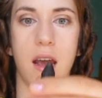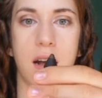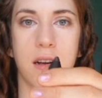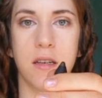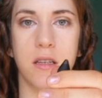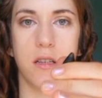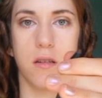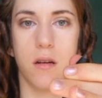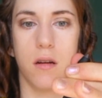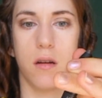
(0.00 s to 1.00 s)
and
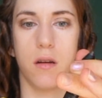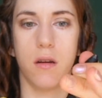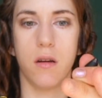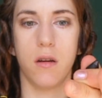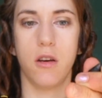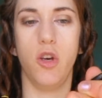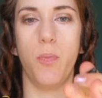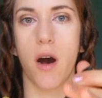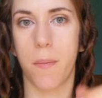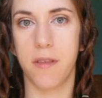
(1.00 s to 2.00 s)

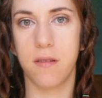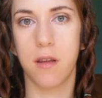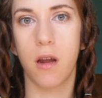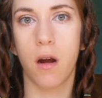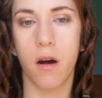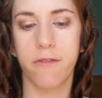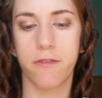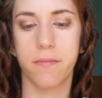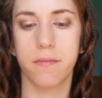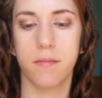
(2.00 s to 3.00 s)
you pop this lid off,